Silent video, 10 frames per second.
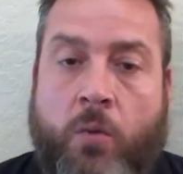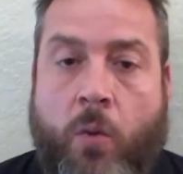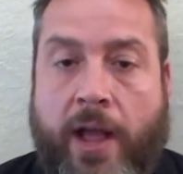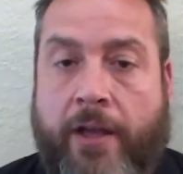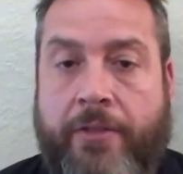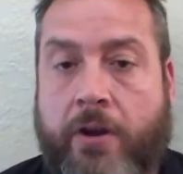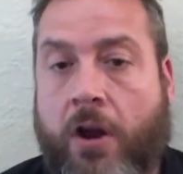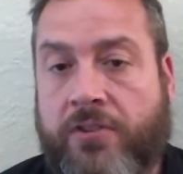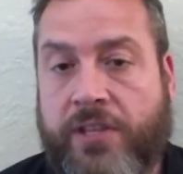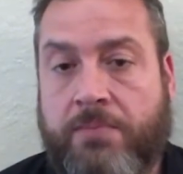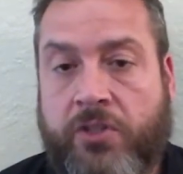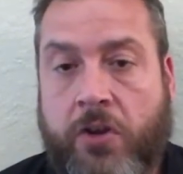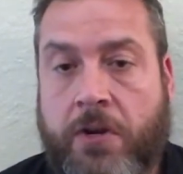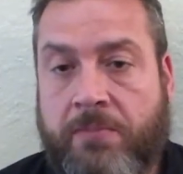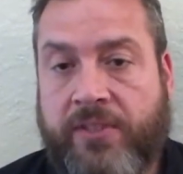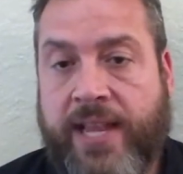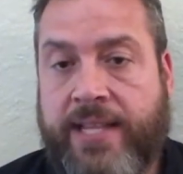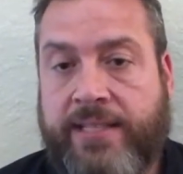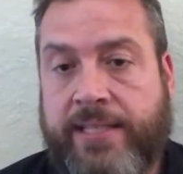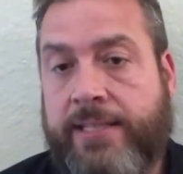While there are some
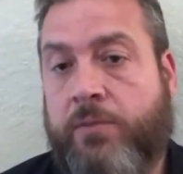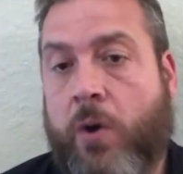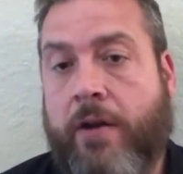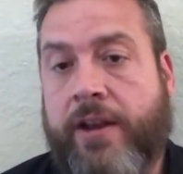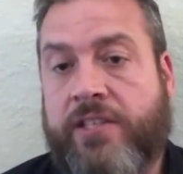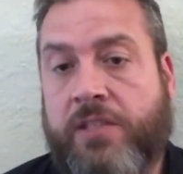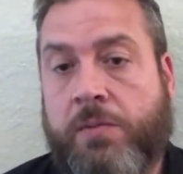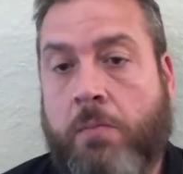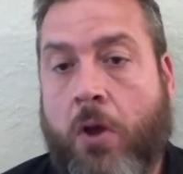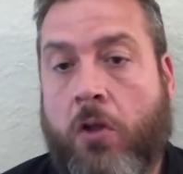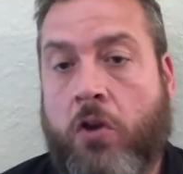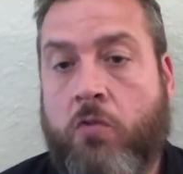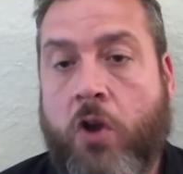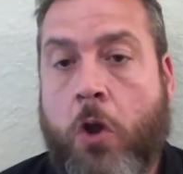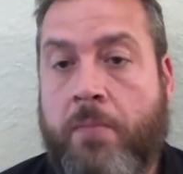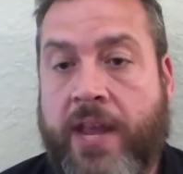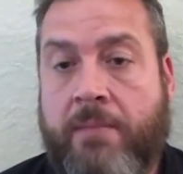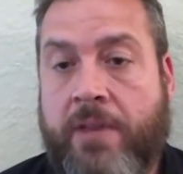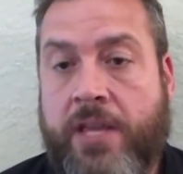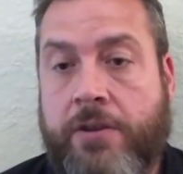circumstances where a smaller rope
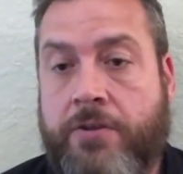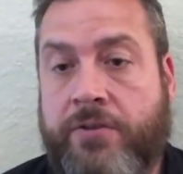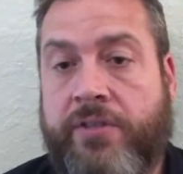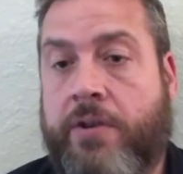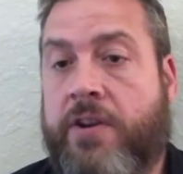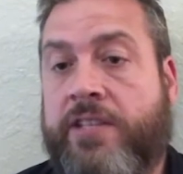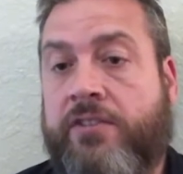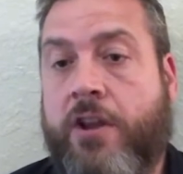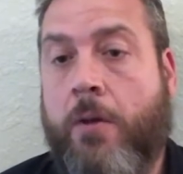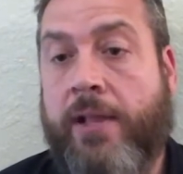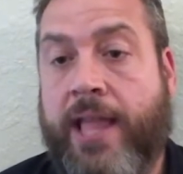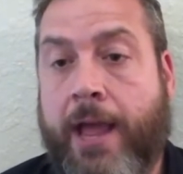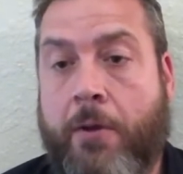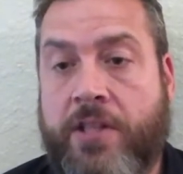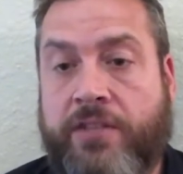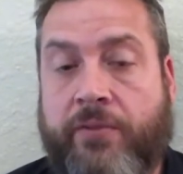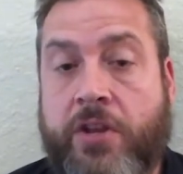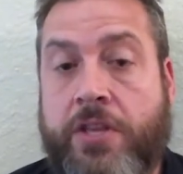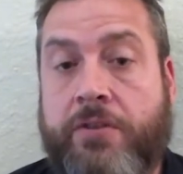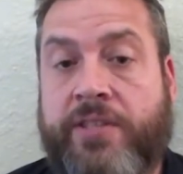can be used, there is no allowance for
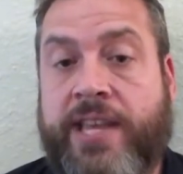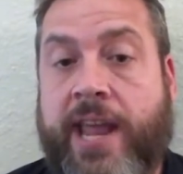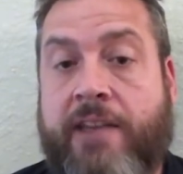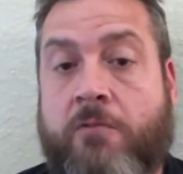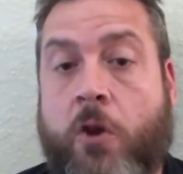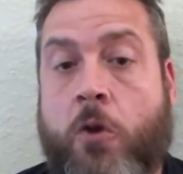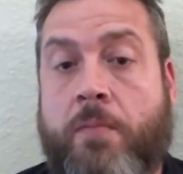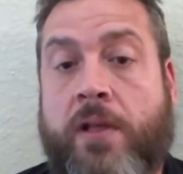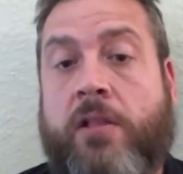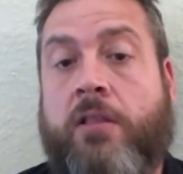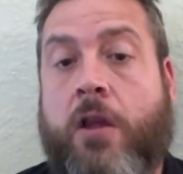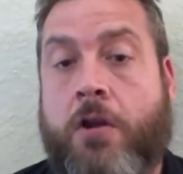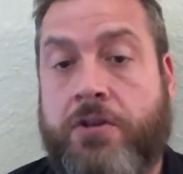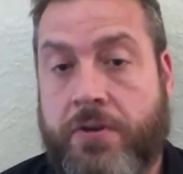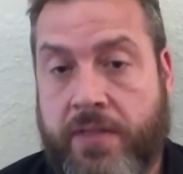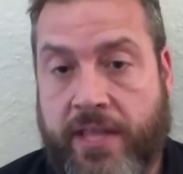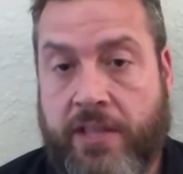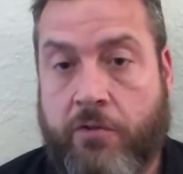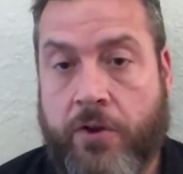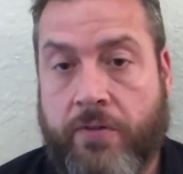using a rope larger than
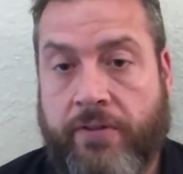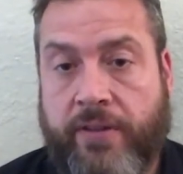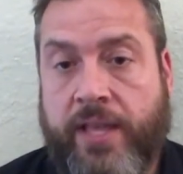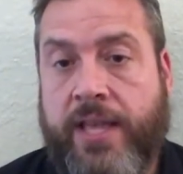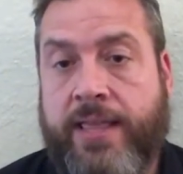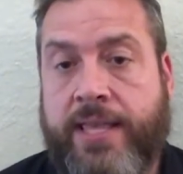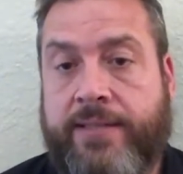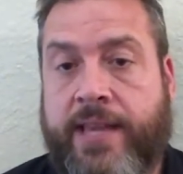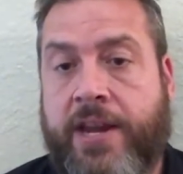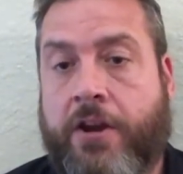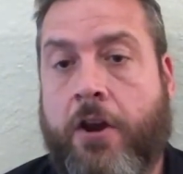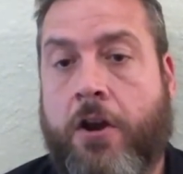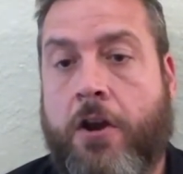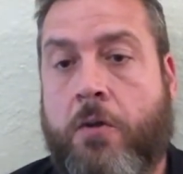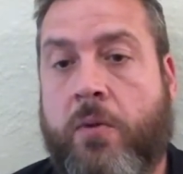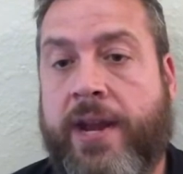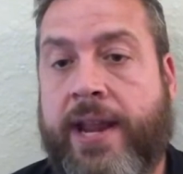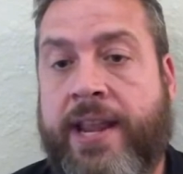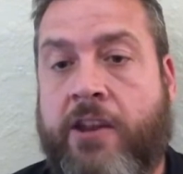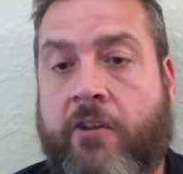the groove. This can occur when an
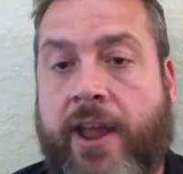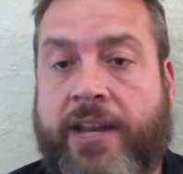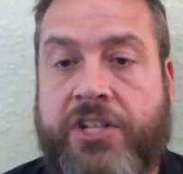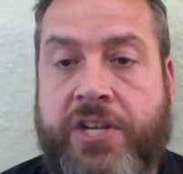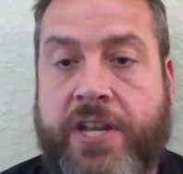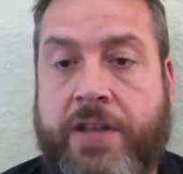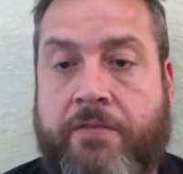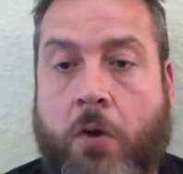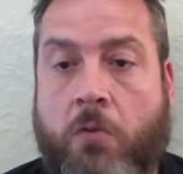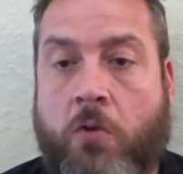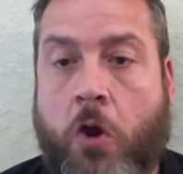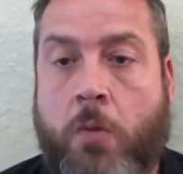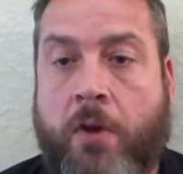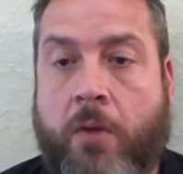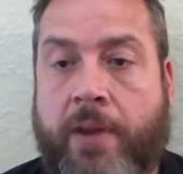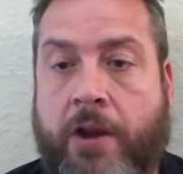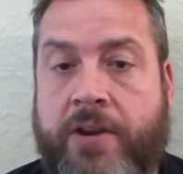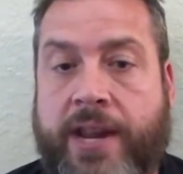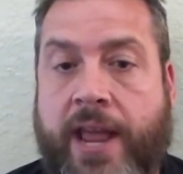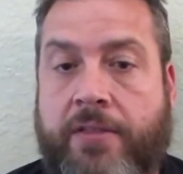incorrect sheave or rope are
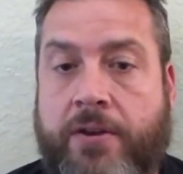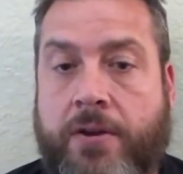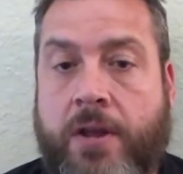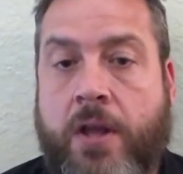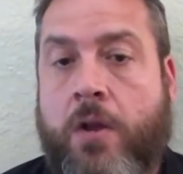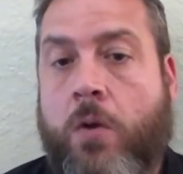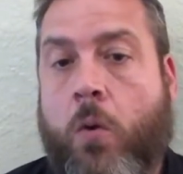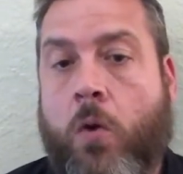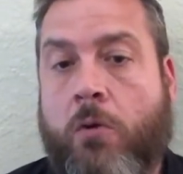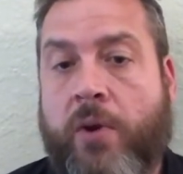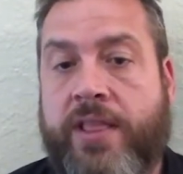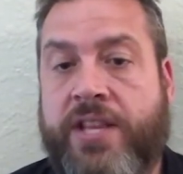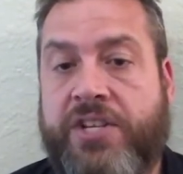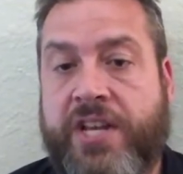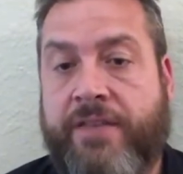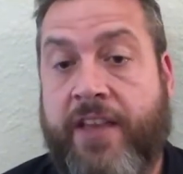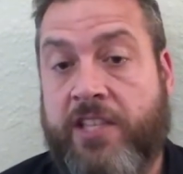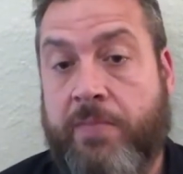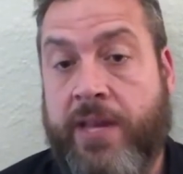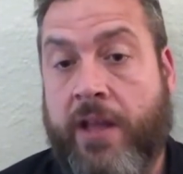paired together or when the sheave
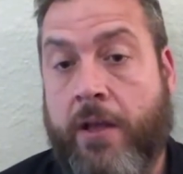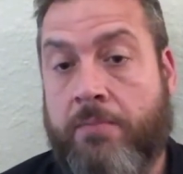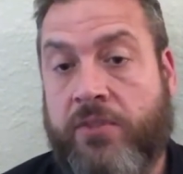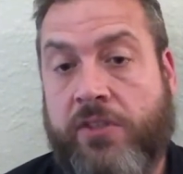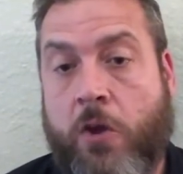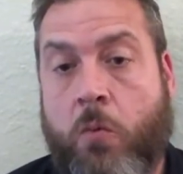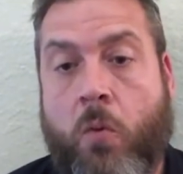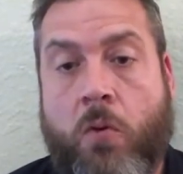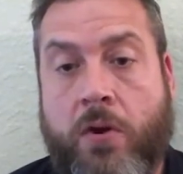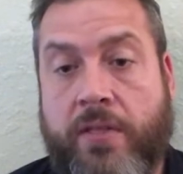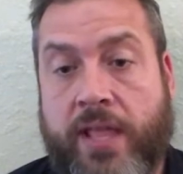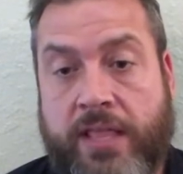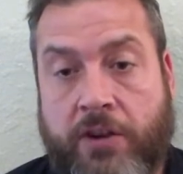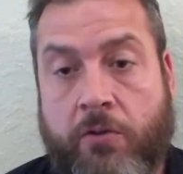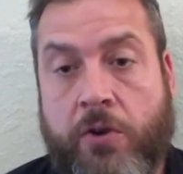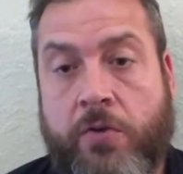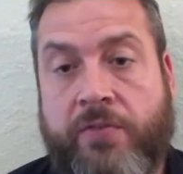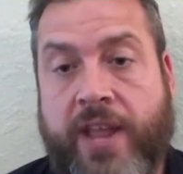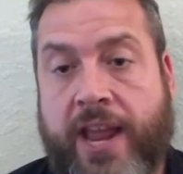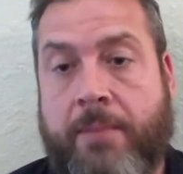has become so worn that the
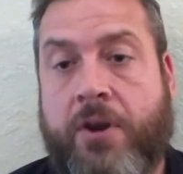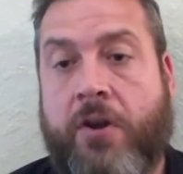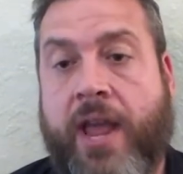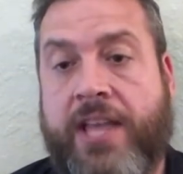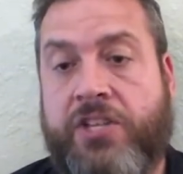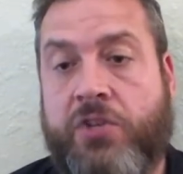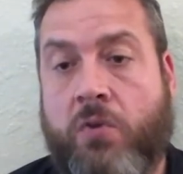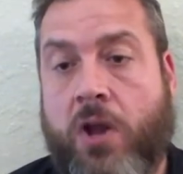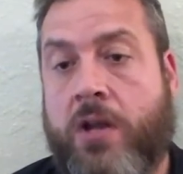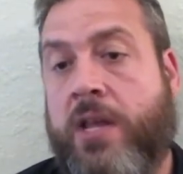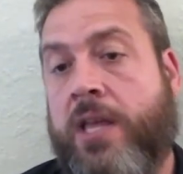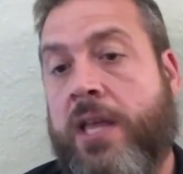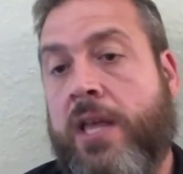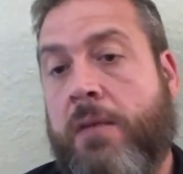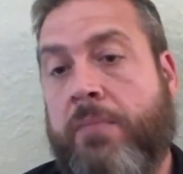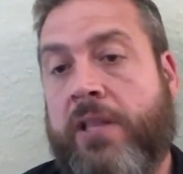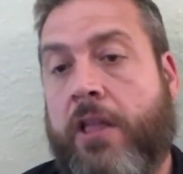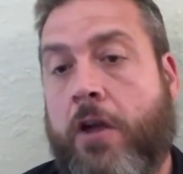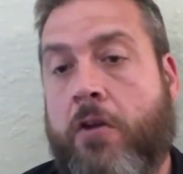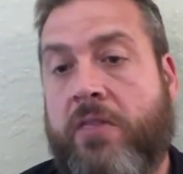groove diameter has shrunk
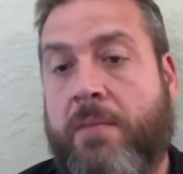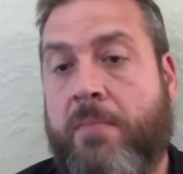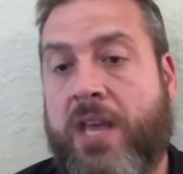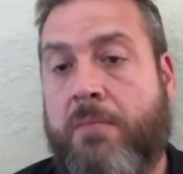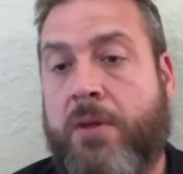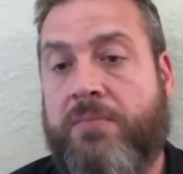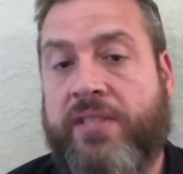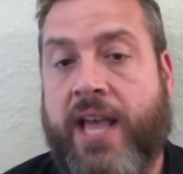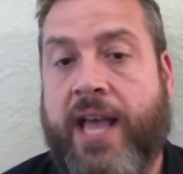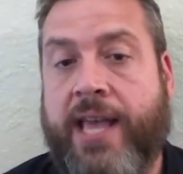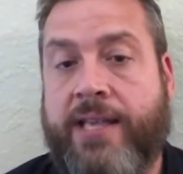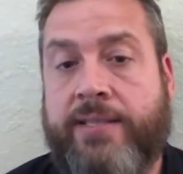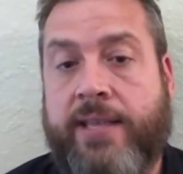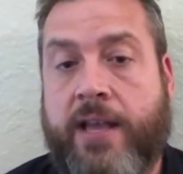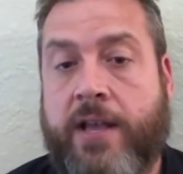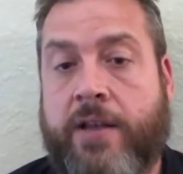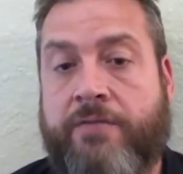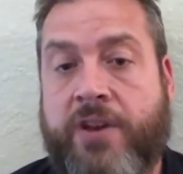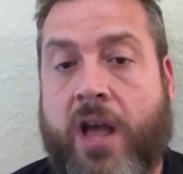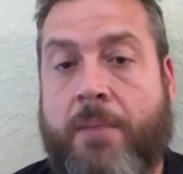below the minimum size
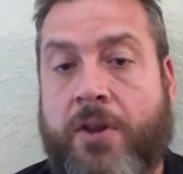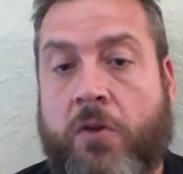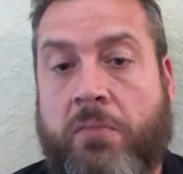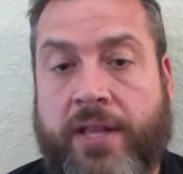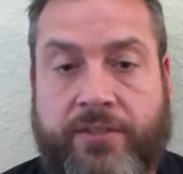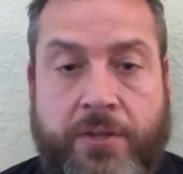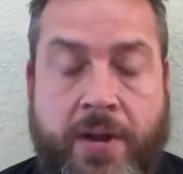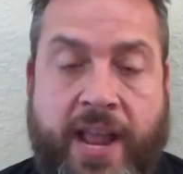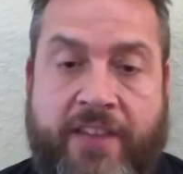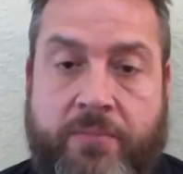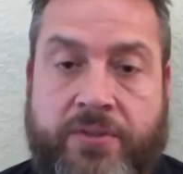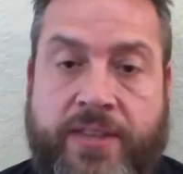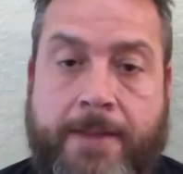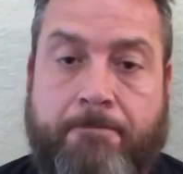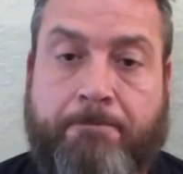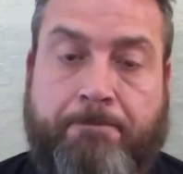of nominal plus 2.5%.